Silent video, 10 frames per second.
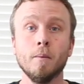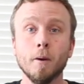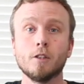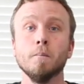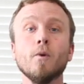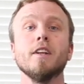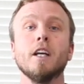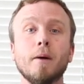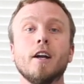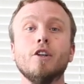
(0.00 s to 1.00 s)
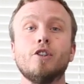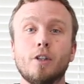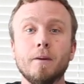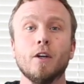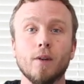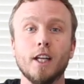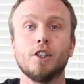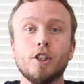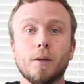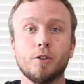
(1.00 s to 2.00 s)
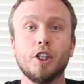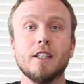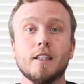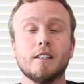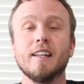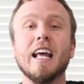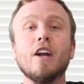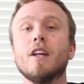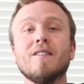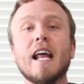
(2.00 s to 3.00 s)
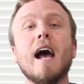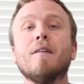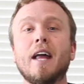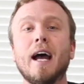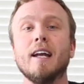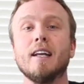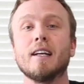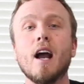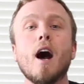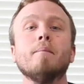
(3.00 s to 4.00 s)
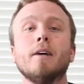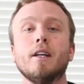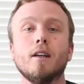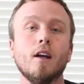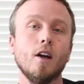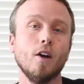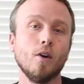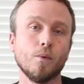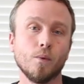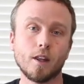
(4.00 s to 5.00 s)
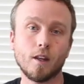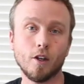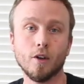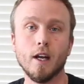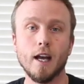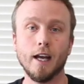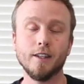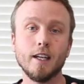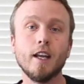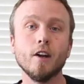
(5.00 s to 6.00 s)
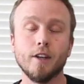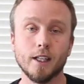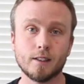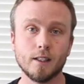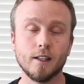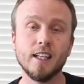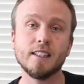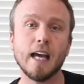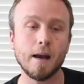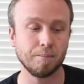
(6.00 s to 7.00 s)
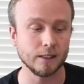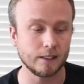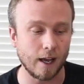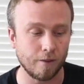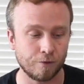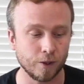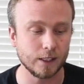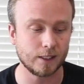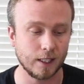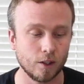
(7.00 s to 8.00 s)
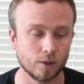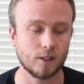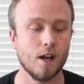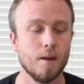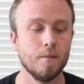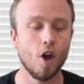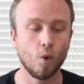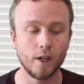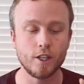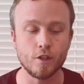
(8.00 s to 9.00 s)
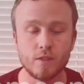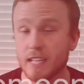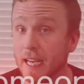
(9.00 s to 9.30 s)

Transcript: the most important thing about you should be your relationship with Jesus. They don't even have that in common with you. And then hear this, this happens every single time. When you